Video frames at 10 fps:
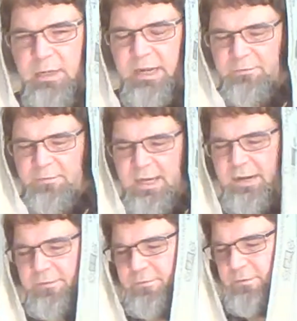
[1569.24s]
By
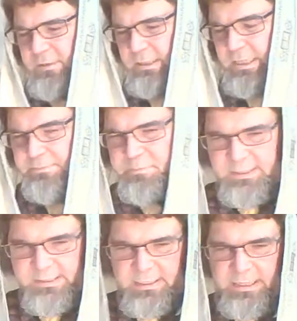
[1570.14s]
faith, not by
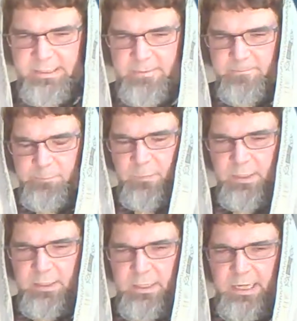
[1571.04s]
sight.
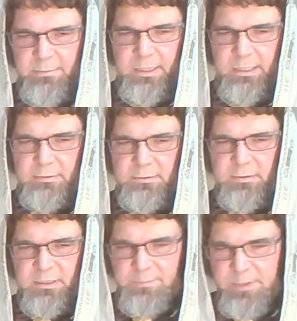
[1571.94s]
Amen.
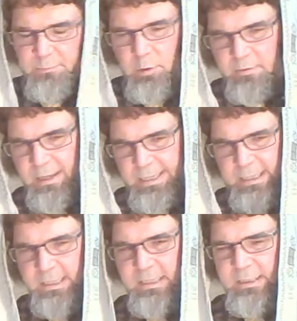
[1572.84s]
Let's be more
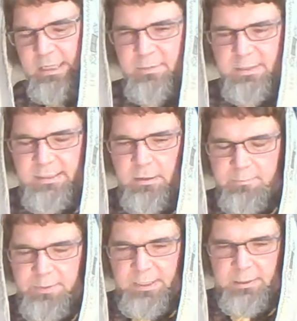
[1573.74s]
like the emissary
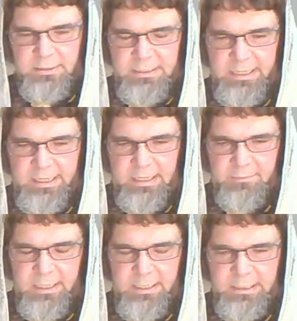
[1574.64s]
Peter today.
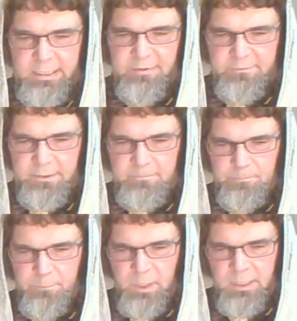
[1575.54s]
Amen. Kepha.
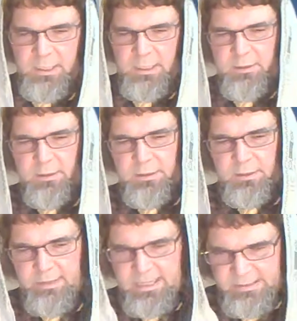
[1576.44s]

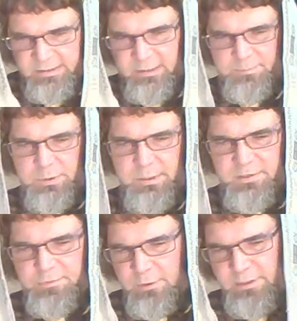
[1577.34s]
The last scripture is
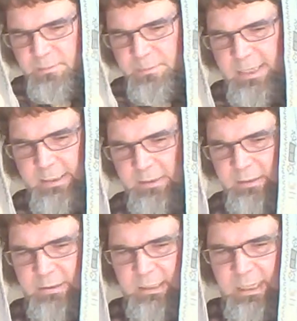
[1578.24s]
First
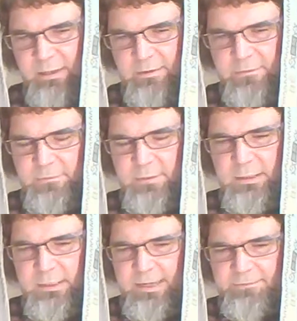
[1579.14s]
Peter, love
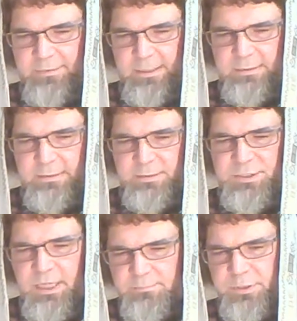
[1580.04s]
Kepha,
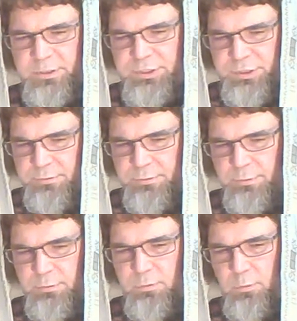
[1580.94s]
chapter 2,
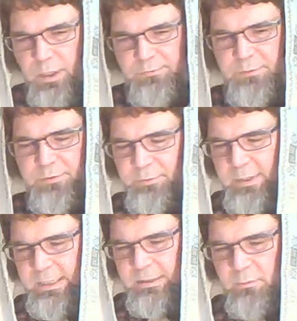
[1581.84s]
1 through
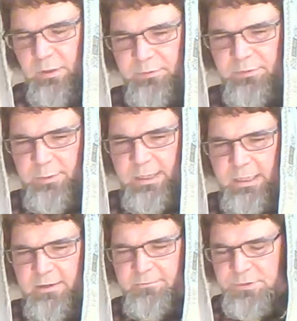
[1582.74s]
3. 1 through 3
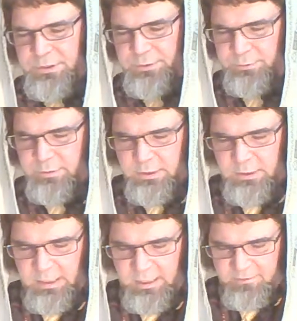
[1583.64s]
of 2
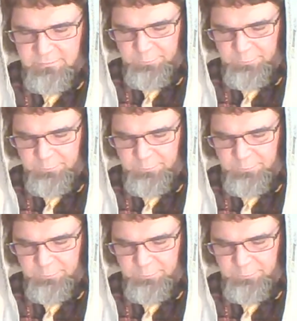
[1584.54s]
of